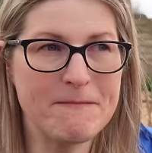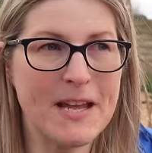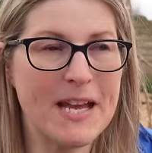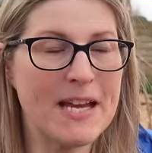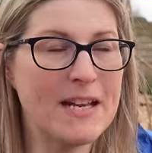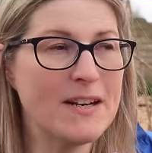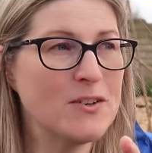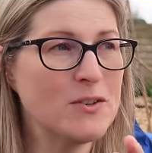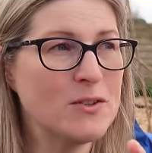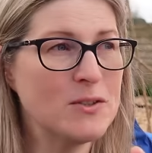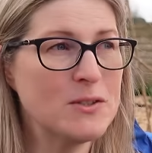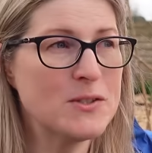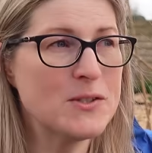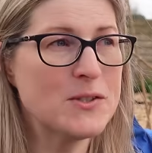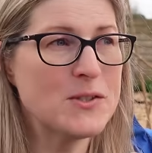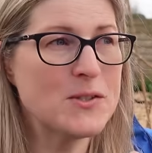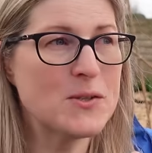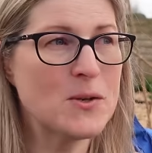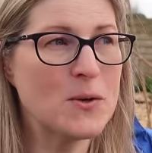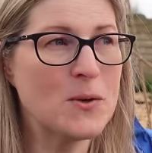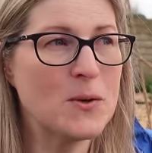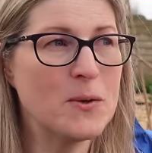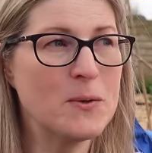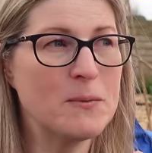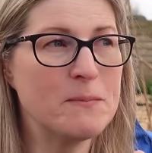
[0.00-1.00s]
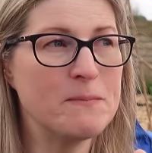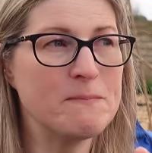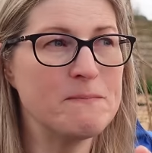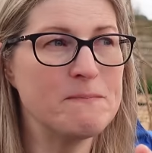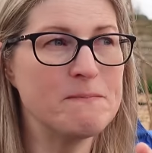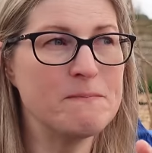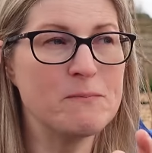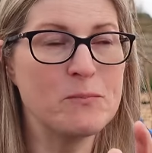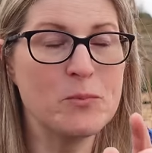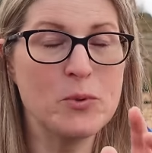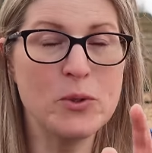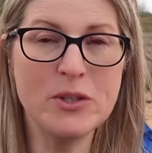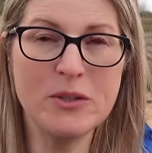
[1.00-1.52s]
and also
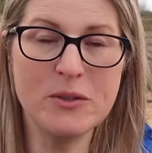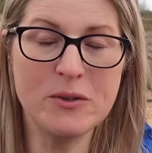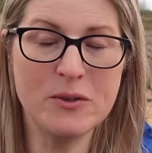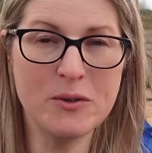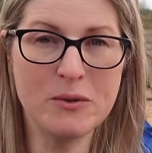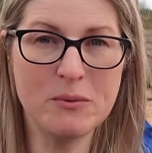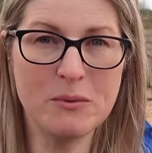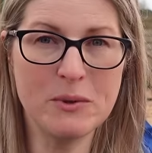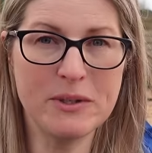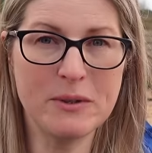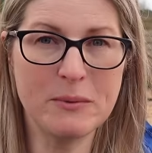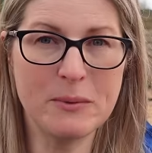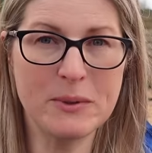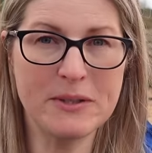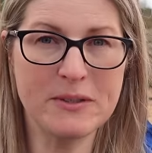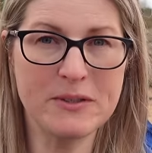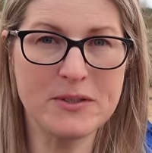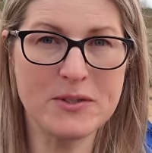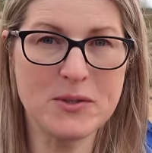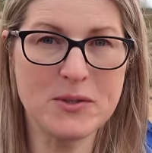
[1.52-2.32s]
we don't know what the weather